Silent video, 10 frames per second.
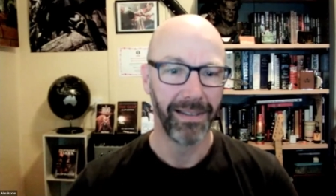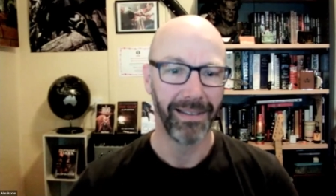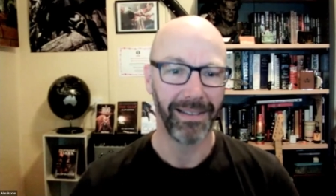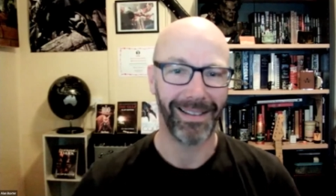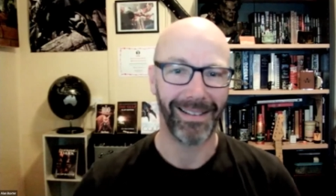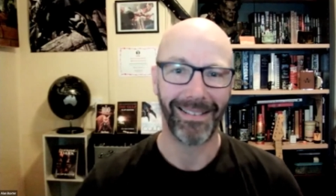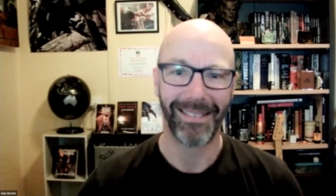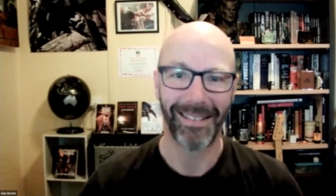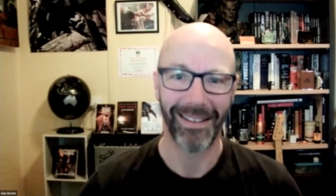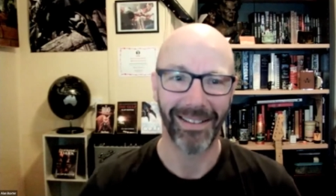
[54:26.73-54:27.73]
yeah,
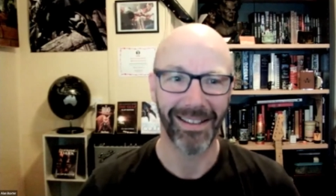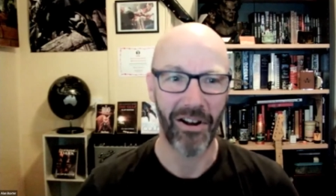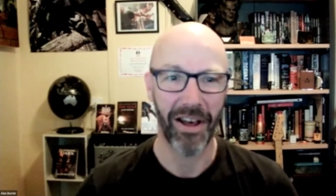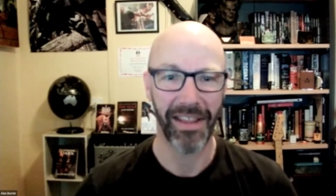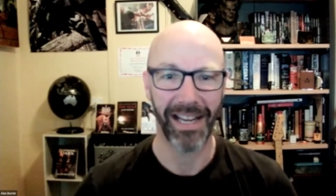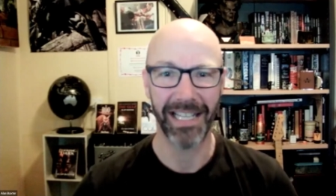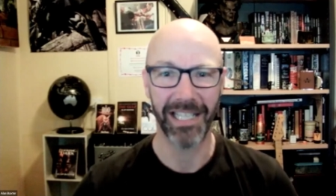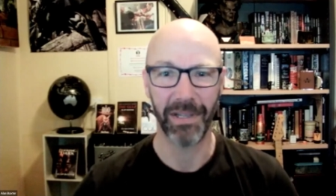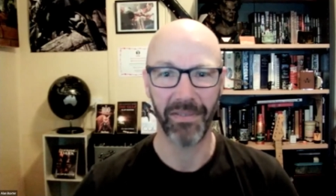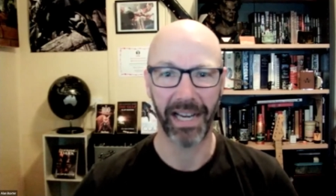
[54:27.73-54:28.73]
so I think he's a
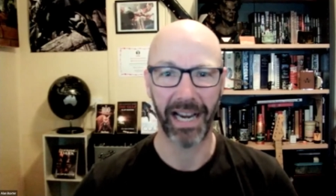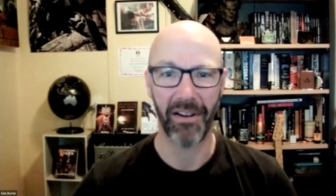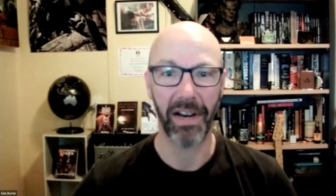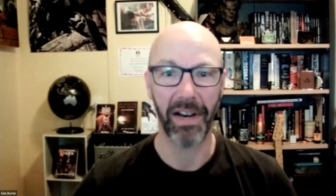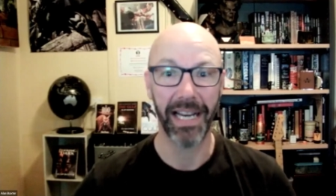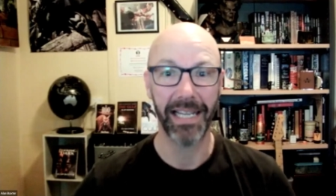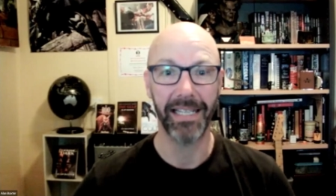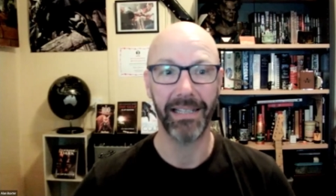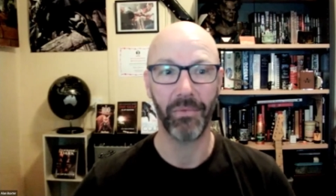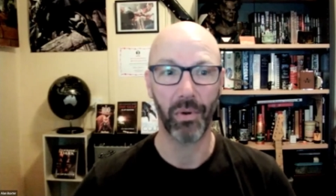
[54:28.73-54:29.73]
bit of a character, and
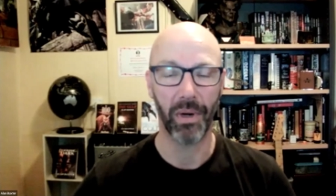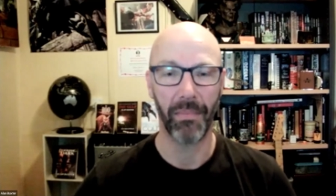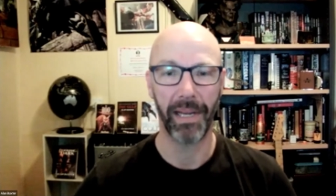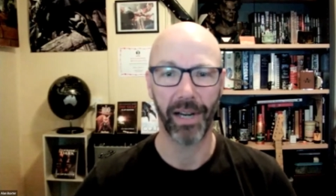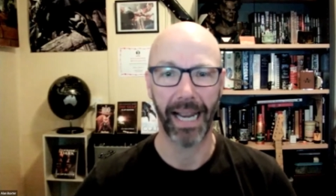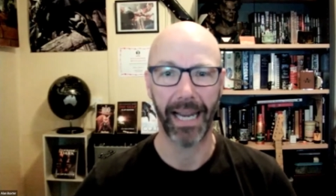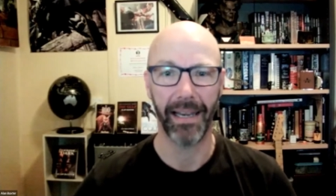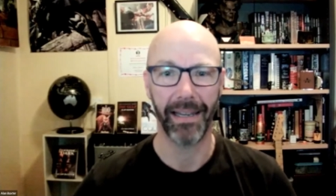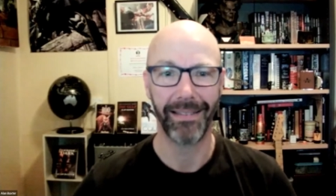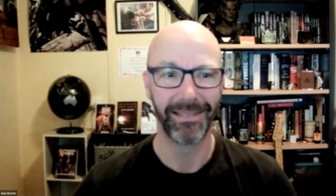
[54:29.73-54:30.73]
he will appear again.
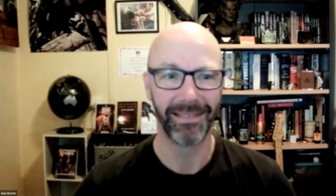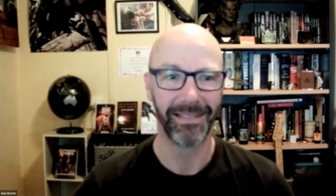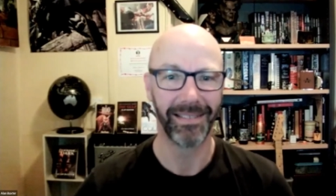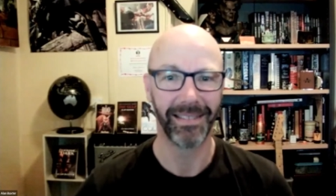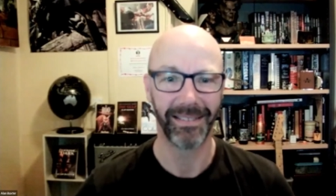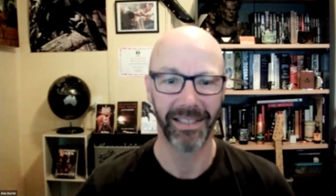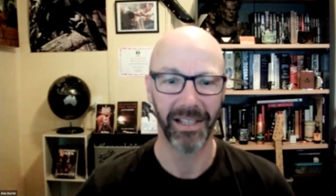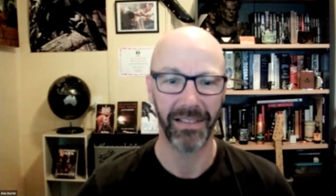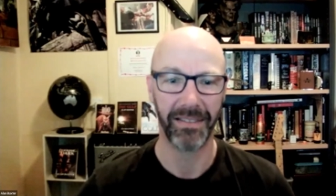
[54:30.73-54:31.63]
So.